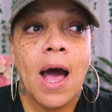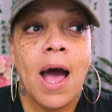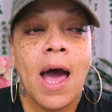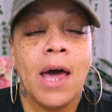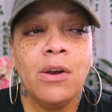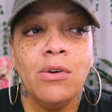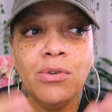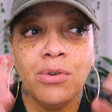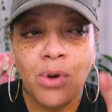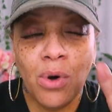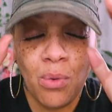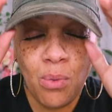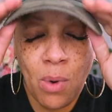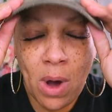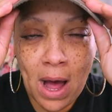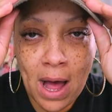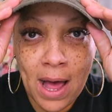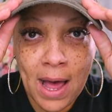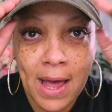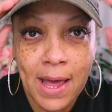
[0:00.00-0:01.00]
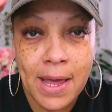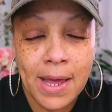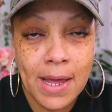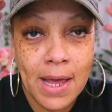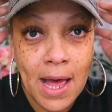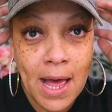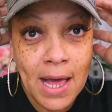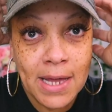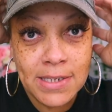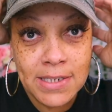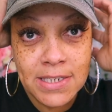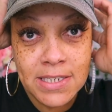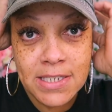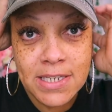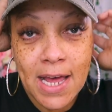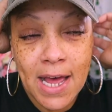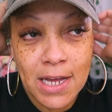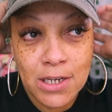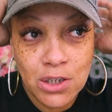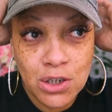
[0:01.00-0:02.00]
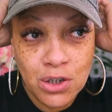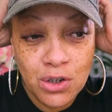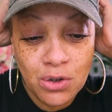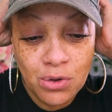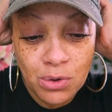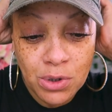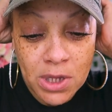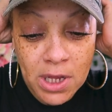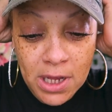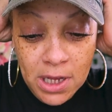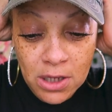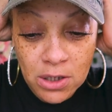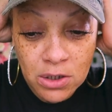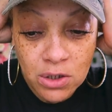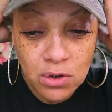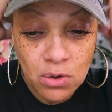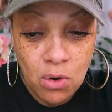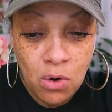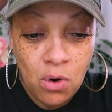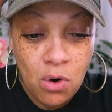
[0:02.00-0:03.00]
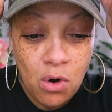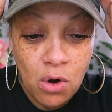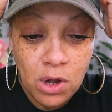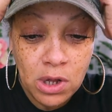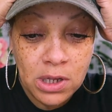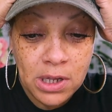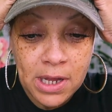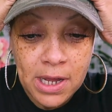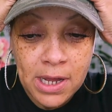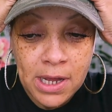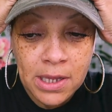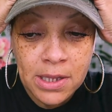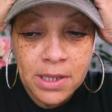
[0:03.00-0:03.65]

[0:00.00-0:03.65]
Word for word: I don't know why I decide to do things all